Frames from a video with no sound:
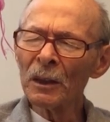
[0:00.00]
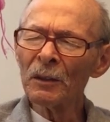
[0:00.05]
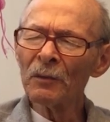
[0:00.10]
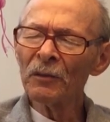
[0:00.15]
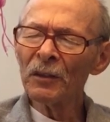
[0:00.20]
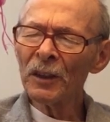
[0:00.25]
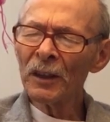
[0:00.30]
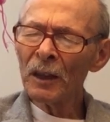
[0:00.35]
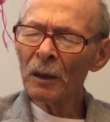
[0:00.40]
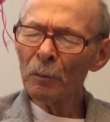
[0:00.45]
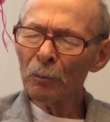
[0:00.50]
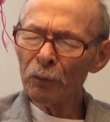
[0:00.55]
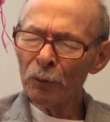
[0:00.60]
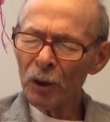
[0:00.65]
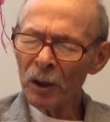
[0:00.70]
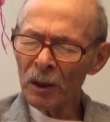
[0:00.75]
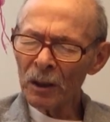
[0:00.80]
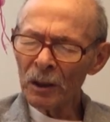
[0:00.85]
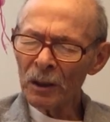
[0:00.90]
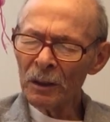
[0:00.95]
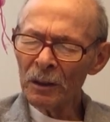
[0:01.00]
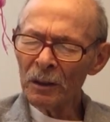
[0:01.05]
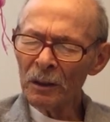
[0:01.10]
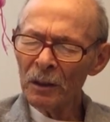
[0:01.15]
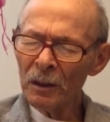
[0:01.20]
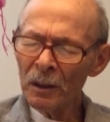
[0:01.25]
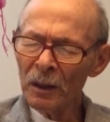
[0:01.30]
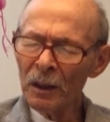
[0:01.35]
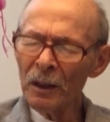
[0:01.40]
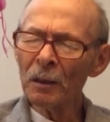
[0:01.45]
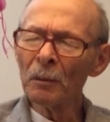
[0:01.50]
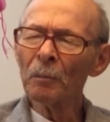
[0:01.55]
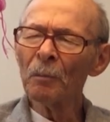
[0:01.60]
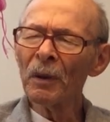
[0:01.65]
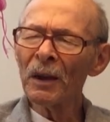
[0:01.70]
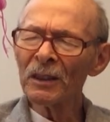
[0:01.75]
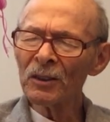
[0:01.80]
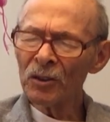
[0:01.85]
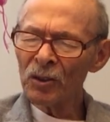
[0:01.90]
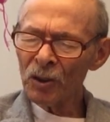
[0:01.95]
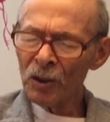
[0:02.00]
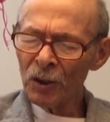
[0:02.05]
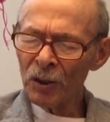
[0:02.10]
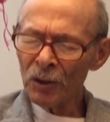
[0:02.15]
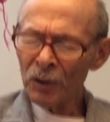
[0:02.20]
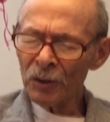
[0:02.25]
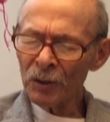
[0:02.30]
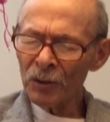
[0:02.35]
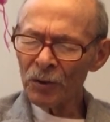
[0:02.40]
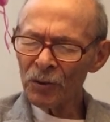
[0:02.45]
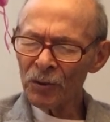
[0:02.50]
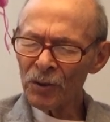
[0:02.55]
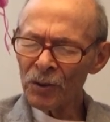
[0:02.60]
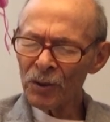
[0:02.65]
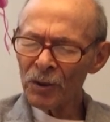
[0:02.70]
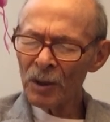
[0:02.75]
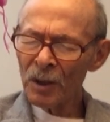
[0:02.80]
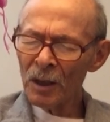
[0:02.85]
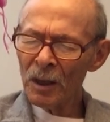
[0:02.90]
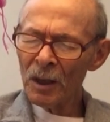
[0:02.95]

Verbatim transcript: living in Brooklyn, in Bensonhurst,